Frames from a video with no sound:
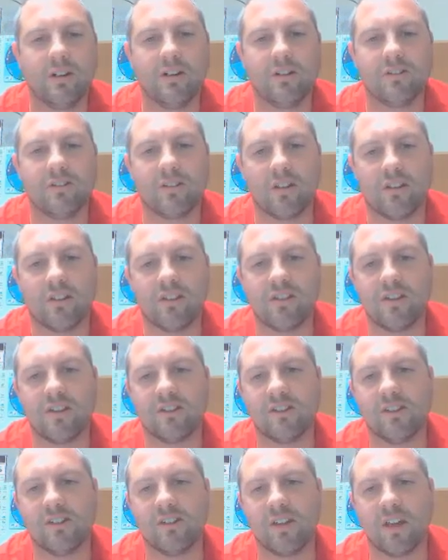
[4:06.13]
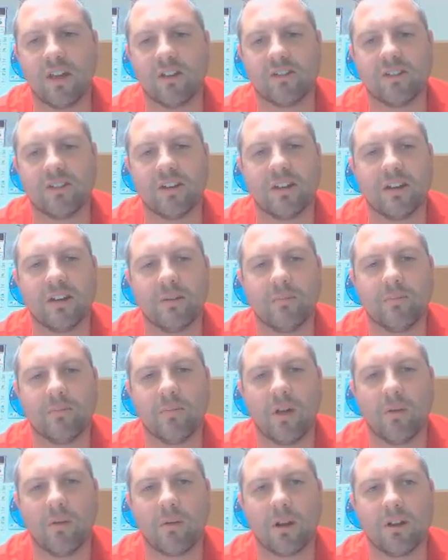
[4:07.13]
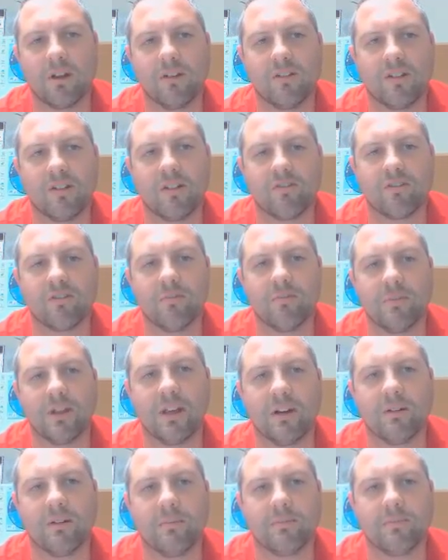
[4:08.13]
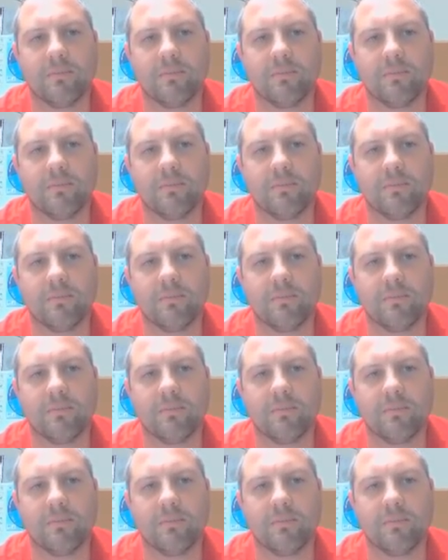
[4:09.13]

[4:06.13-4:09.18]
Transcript: So this is our C, and we're going to use that from now.